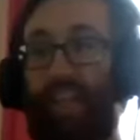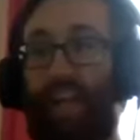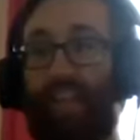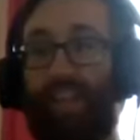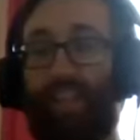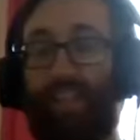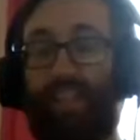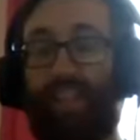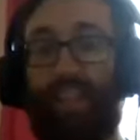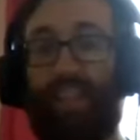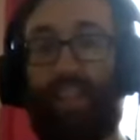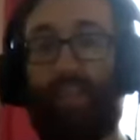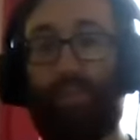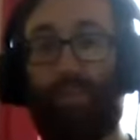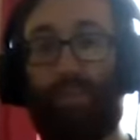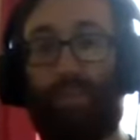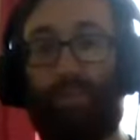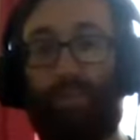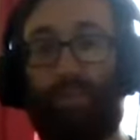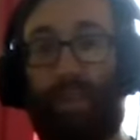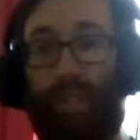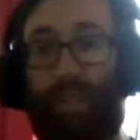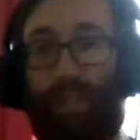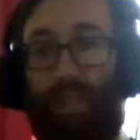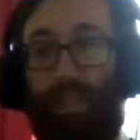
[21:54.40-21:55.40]
it
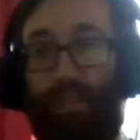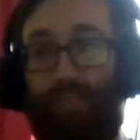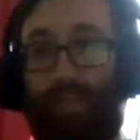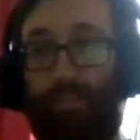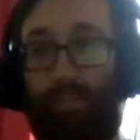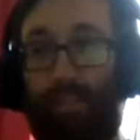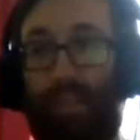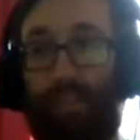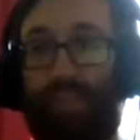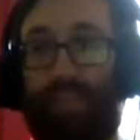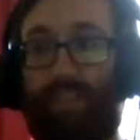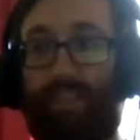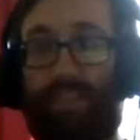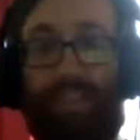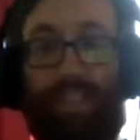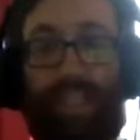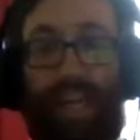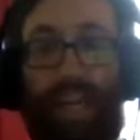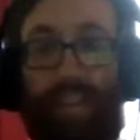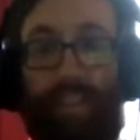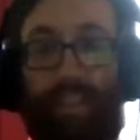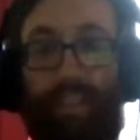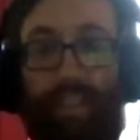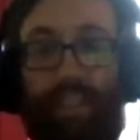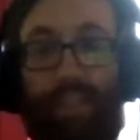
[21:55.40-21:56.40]
would be the most
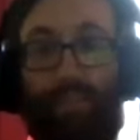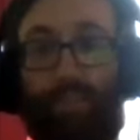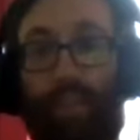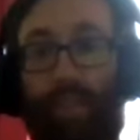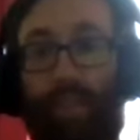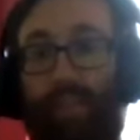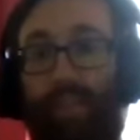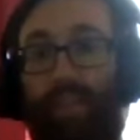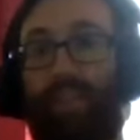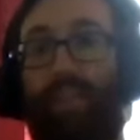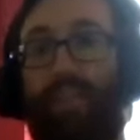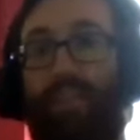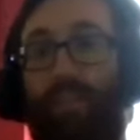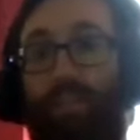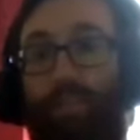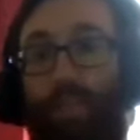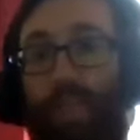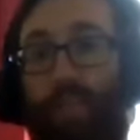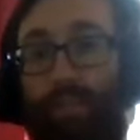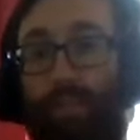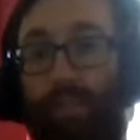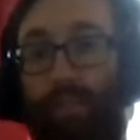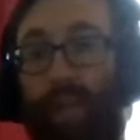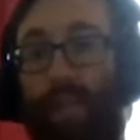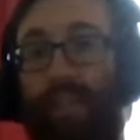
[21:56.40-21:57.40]
zen experience if
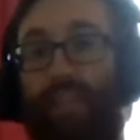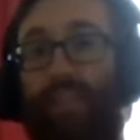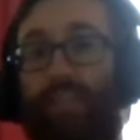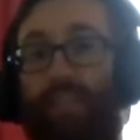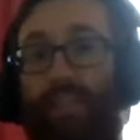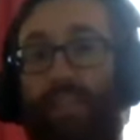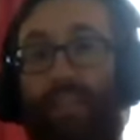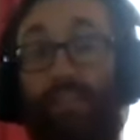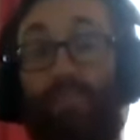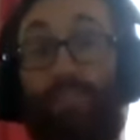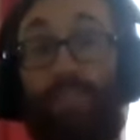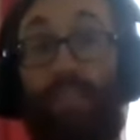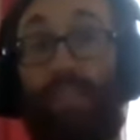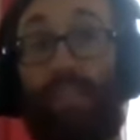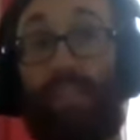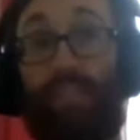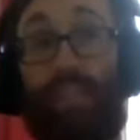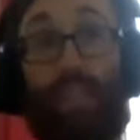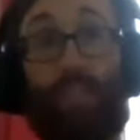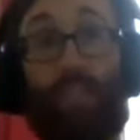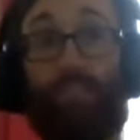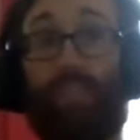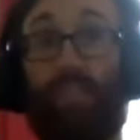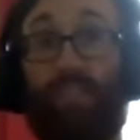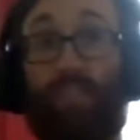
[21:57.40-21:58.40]
people went into this
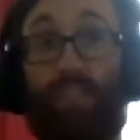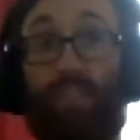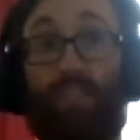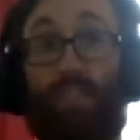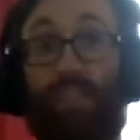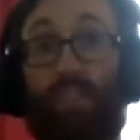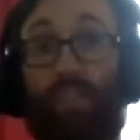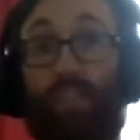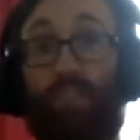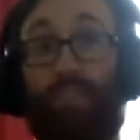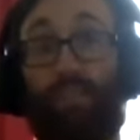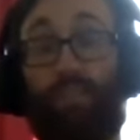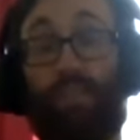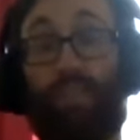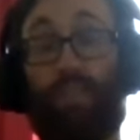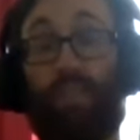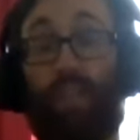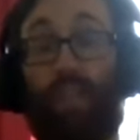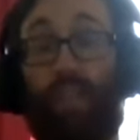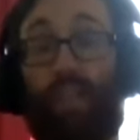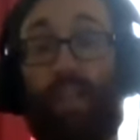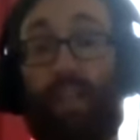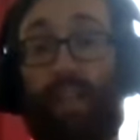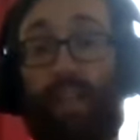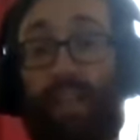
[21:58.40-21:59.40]
museum and just
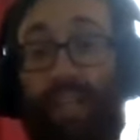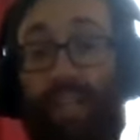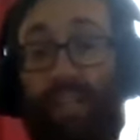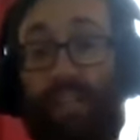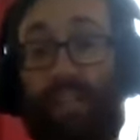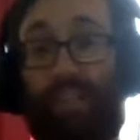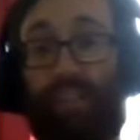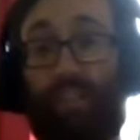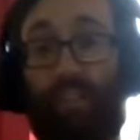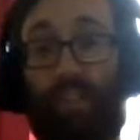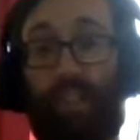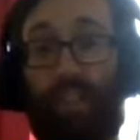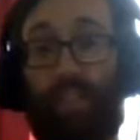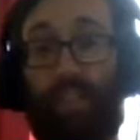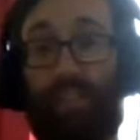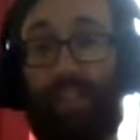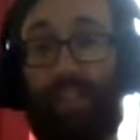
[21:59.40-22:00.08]
enjoyed